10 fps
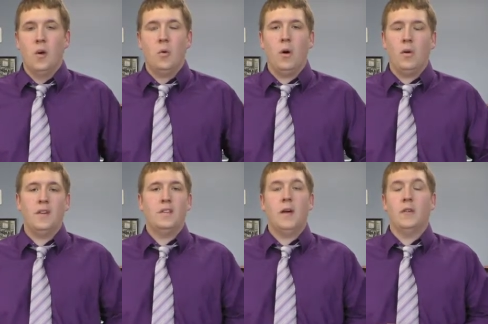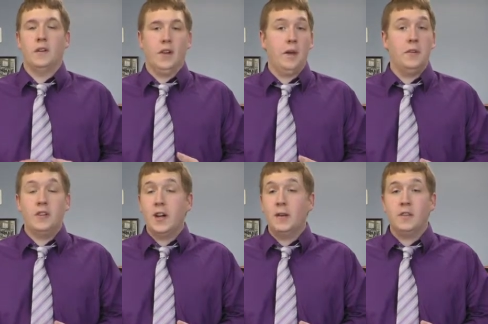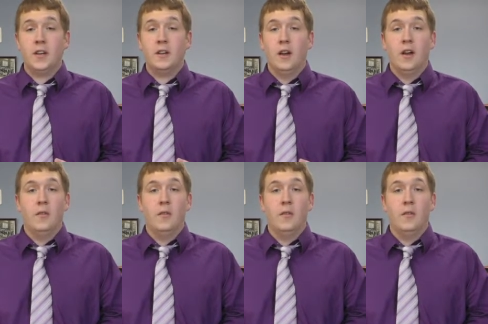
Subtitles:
Well, one does not want to damage an object,